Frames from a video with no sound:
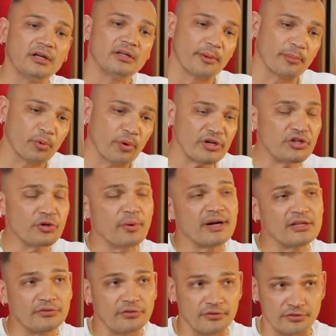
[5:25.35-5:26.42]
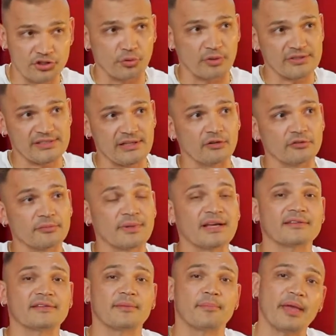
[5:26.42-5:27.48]
number one, you don't want to do the short sales
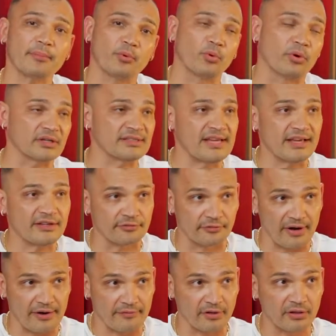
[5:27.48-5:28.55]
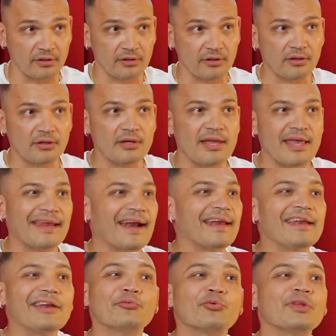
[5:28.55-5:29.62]
because the paperwork takes forever. Yep. And I
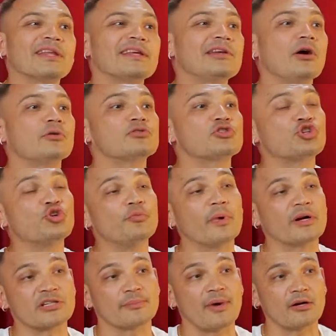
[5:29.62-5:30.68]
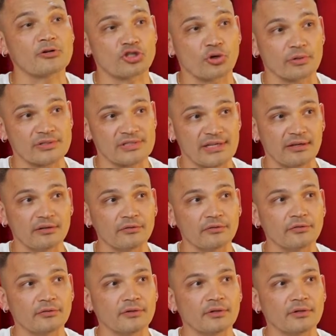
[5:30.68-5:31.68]
didn't really know too much about short sales,